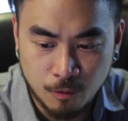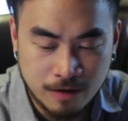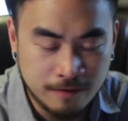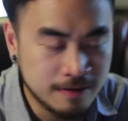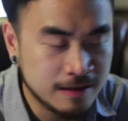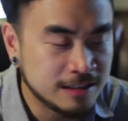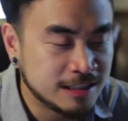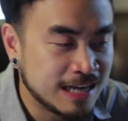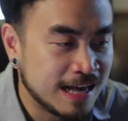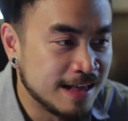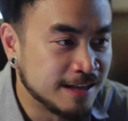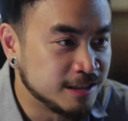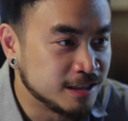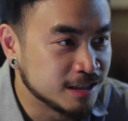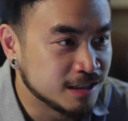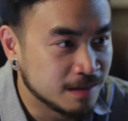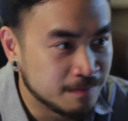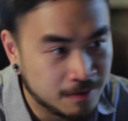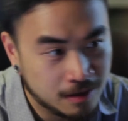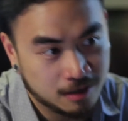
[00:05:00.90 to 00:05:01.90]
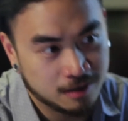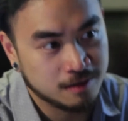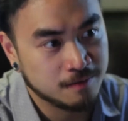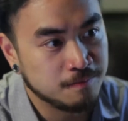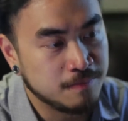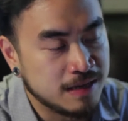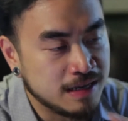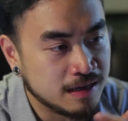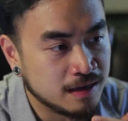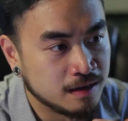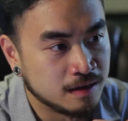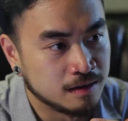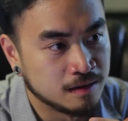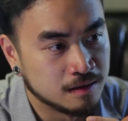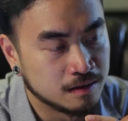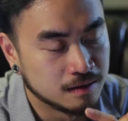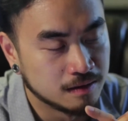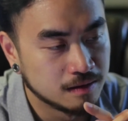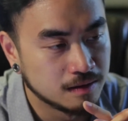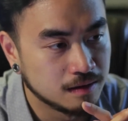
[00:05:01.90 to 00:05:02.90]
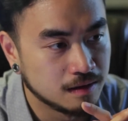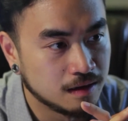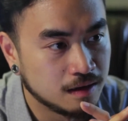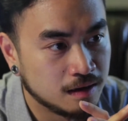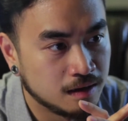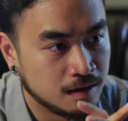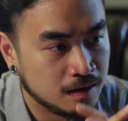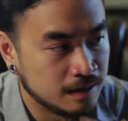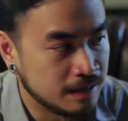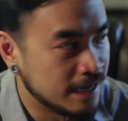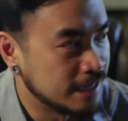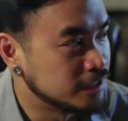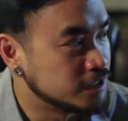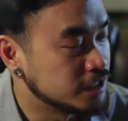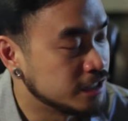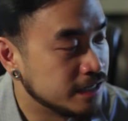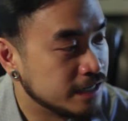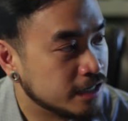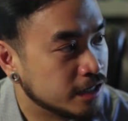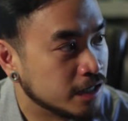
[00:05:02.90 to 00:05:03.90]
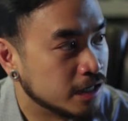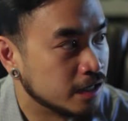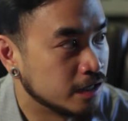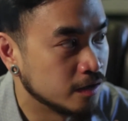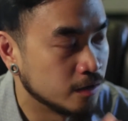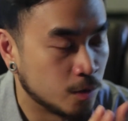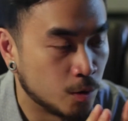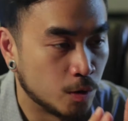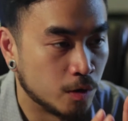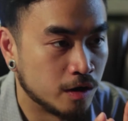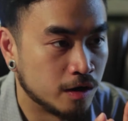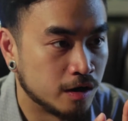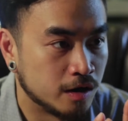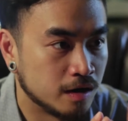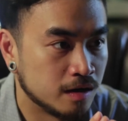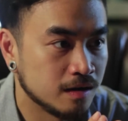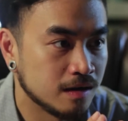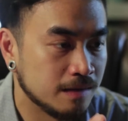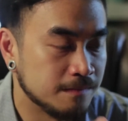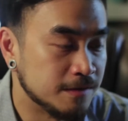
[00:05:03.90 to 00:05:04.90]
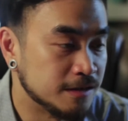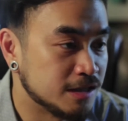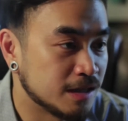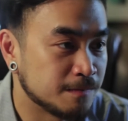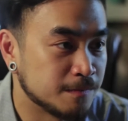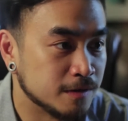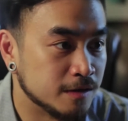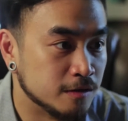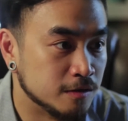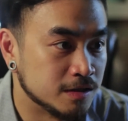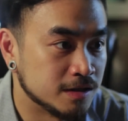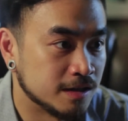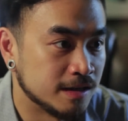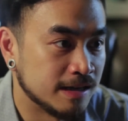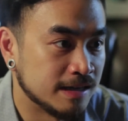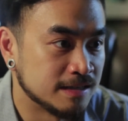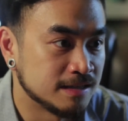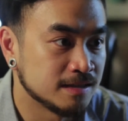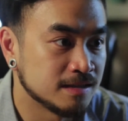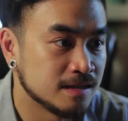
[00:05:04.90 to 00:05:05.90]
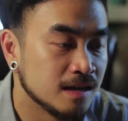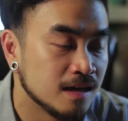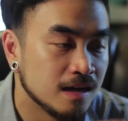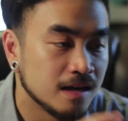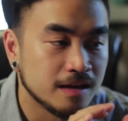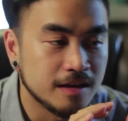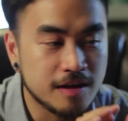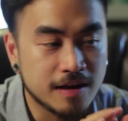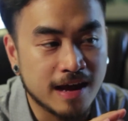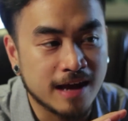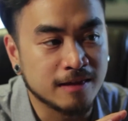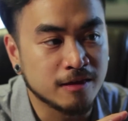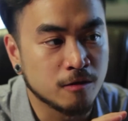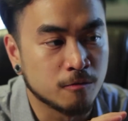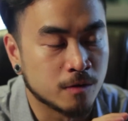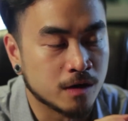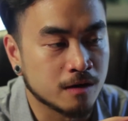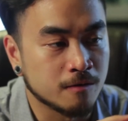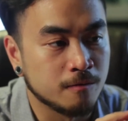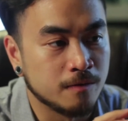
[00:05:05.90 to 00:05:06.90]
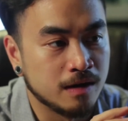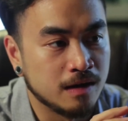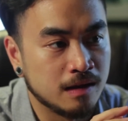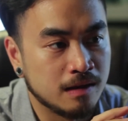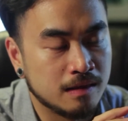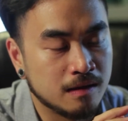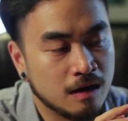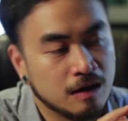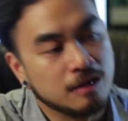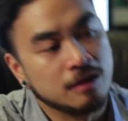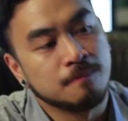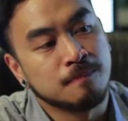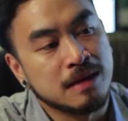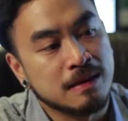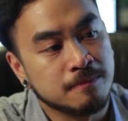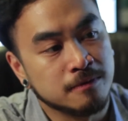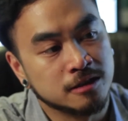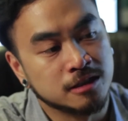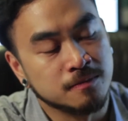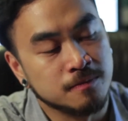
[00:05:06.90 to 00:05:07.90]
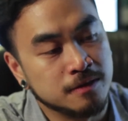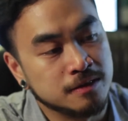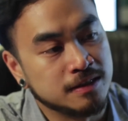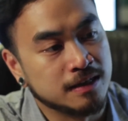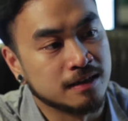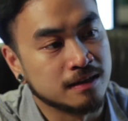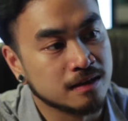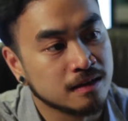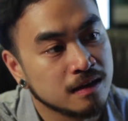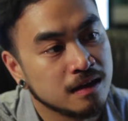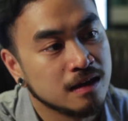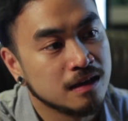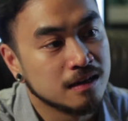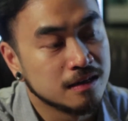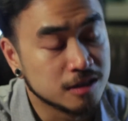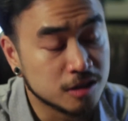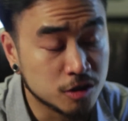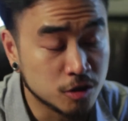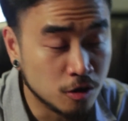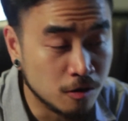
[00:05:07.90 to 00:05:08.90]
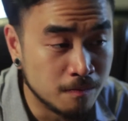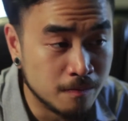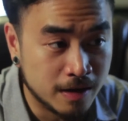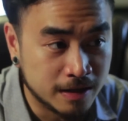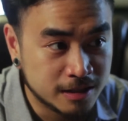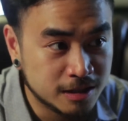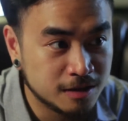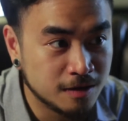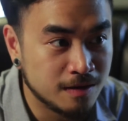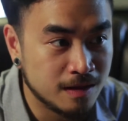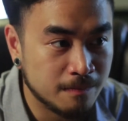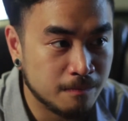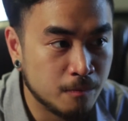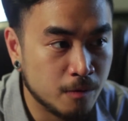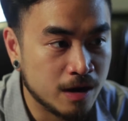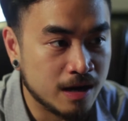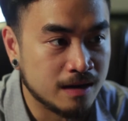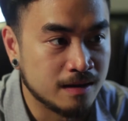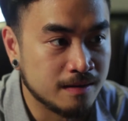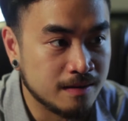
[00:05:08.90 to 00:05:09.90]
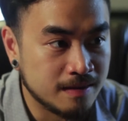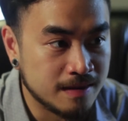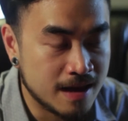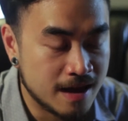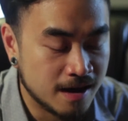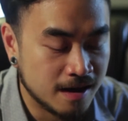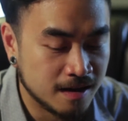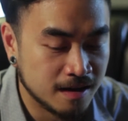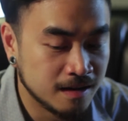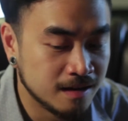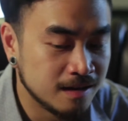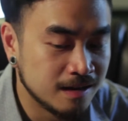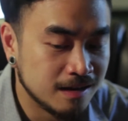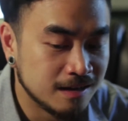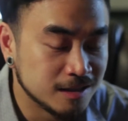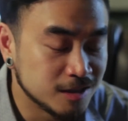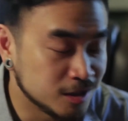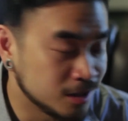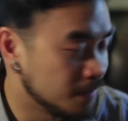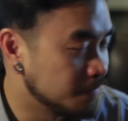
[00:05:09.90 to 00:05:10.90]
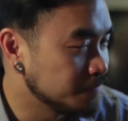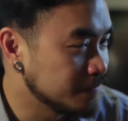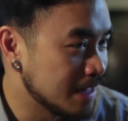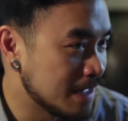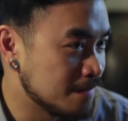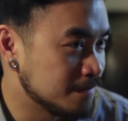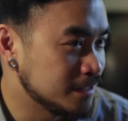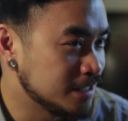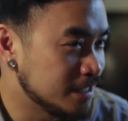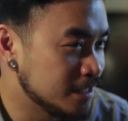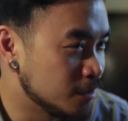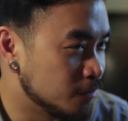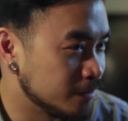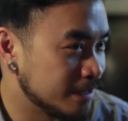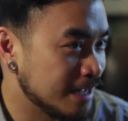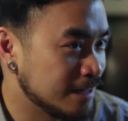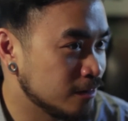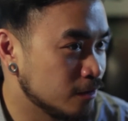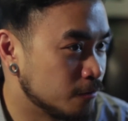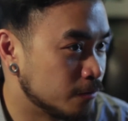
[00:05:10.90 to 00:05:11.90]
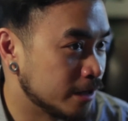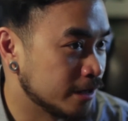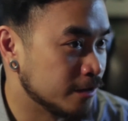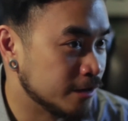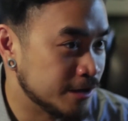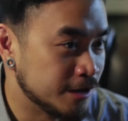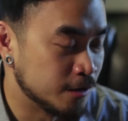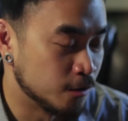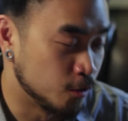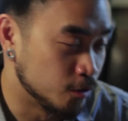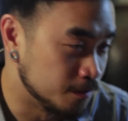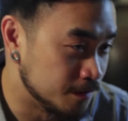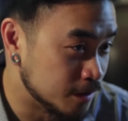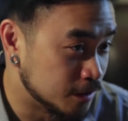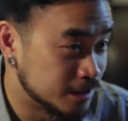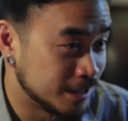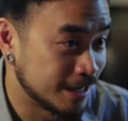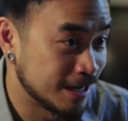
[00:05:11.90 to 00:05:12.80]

of the challenges about being an engineer or a music producer is you get to work with other people's music so much to the point that sometimes you don't get to work on your own music